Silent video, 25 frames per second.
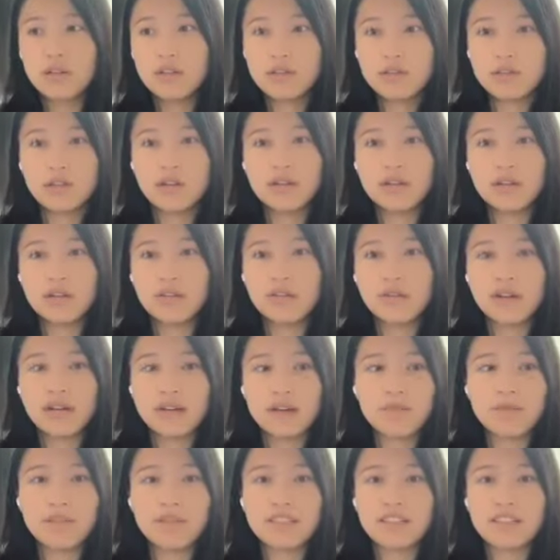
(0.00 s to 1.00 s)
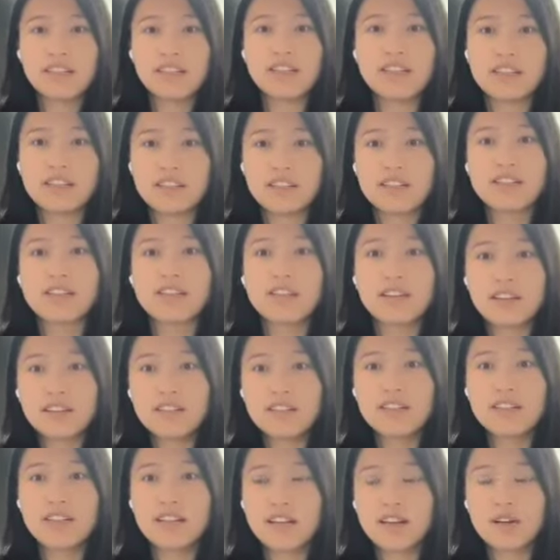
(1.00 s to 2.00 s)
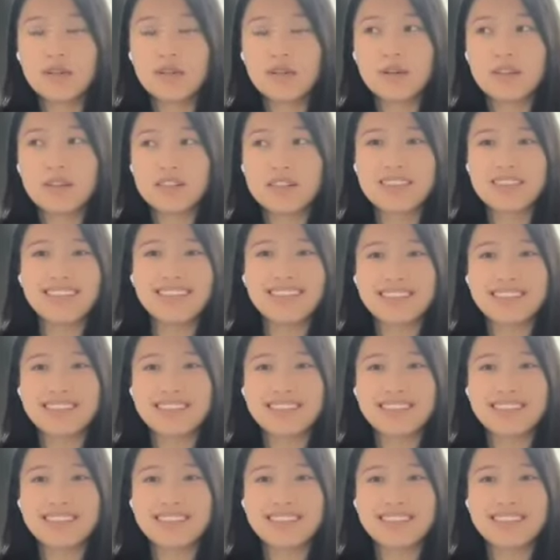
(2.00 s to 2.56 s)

So I basically just learned the language.